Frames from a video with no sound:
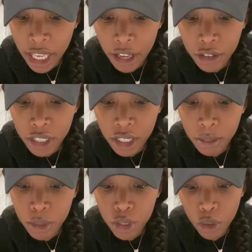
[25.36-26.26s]

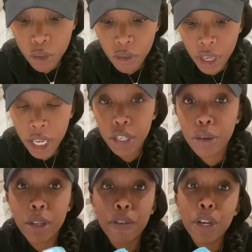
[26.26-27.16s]
calcium sulfate.
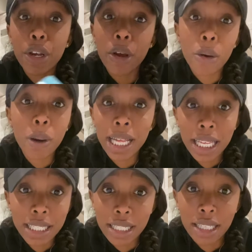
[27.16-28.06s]
Don't even know why
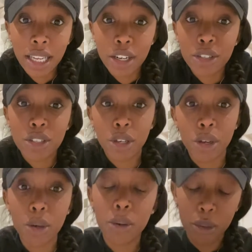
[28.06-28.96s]
that's in there.
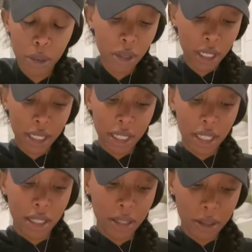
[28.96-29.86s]
So,
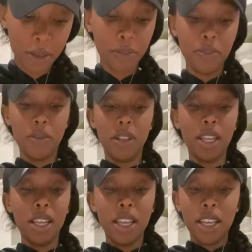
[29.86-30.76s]
um,
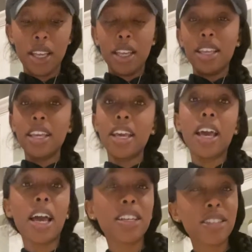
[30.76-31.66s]

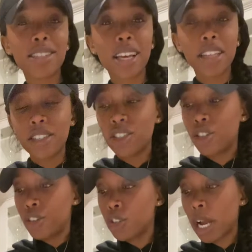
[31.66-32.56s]
yeah, I just got this
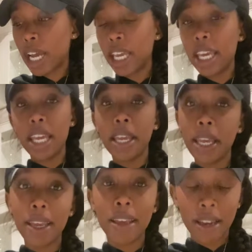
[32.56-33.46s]
to try it
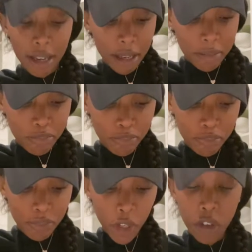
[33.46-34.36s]
and
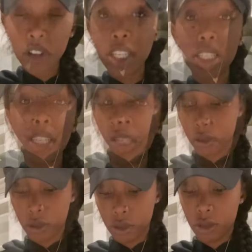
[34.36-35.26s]
hopefully it's good,
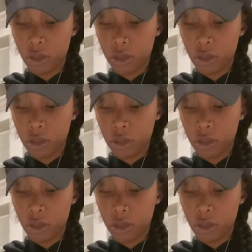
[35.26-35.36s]
but I...